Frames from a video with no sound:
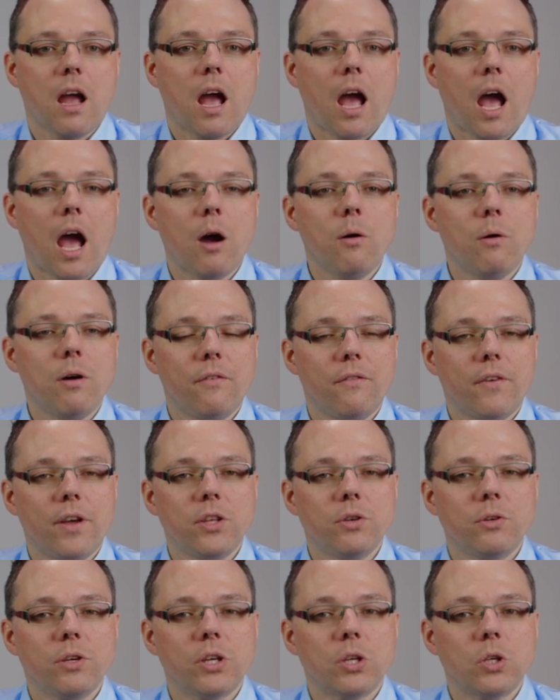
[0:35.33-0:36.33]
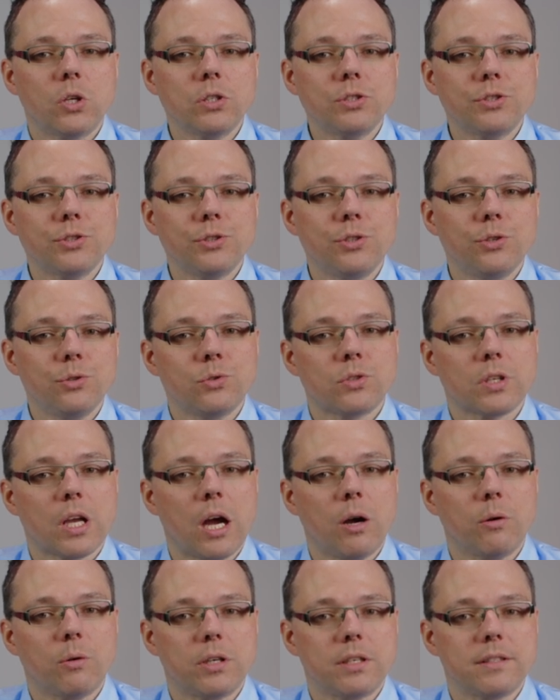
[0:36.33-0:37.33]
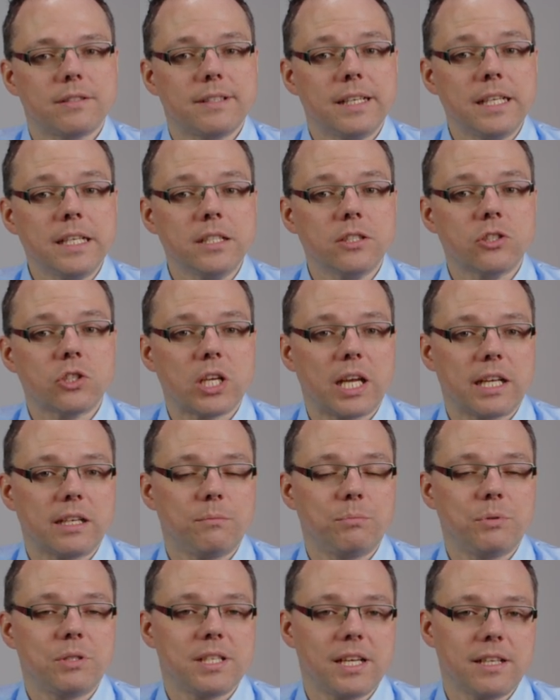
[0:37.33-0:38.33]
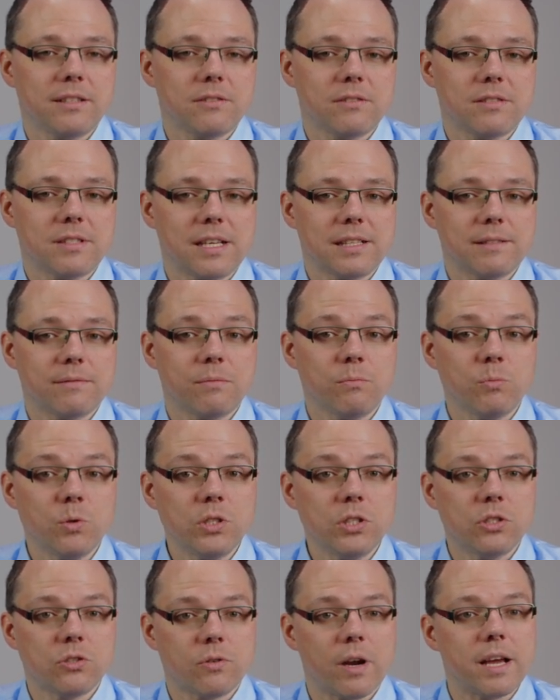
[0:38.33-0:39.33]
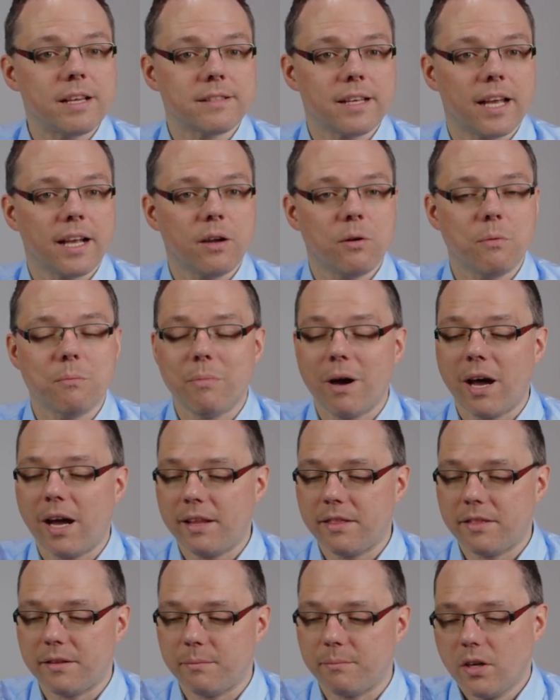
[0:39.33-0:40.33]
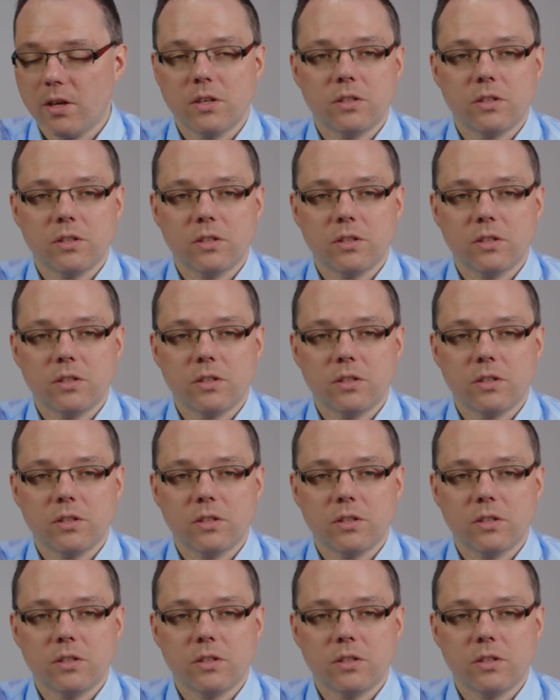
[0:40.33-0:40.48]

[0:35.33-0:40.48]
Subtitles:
However, you can also use our single channel potentiostats with MultiTrace and combine them.